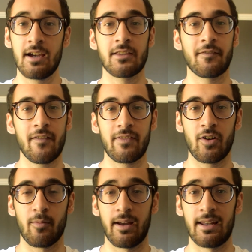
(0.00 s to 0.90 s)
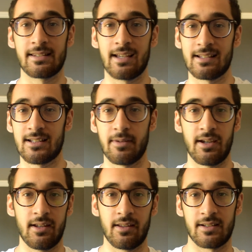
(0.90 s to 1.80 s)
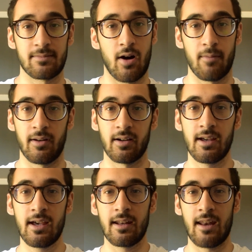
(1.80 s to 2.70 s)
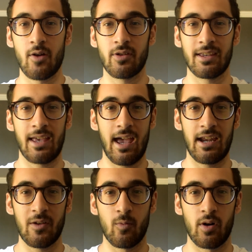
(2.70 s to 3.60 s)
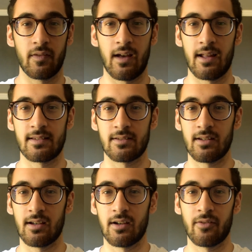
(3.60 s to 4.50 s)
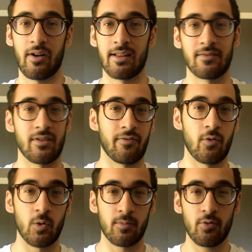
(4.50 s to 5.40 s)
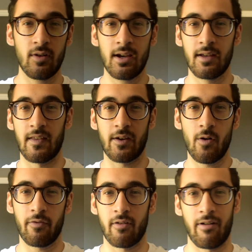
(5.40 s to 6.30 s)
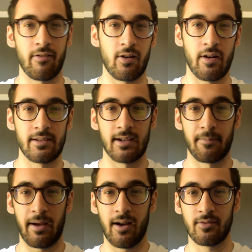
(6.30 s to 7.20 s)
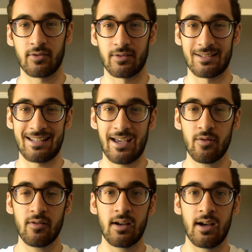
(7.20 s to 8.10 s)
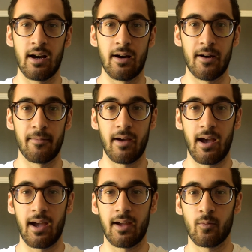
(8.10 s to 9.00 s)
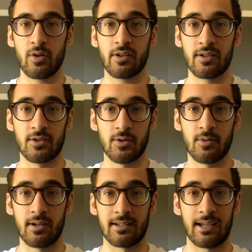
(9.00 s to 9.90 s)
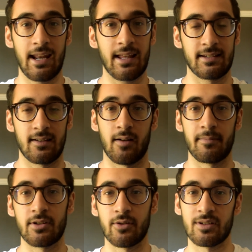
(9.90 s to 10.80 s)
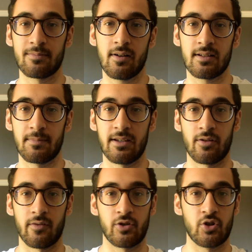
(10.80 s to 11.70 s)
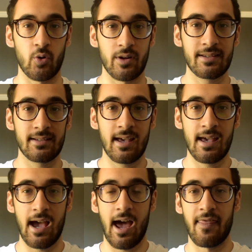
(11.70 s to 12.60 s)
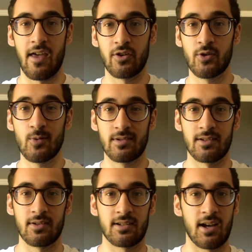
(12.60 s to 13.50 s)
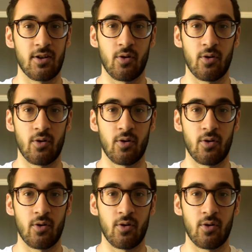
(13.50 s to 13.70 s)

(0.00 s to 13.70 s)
The fifth thing on my list has to be a smart plug. Now you can get any one that's relatively affordable. They go for around £9–10 on sale. And what you can do is connect it up to your smart speaker of choice and then use it to turn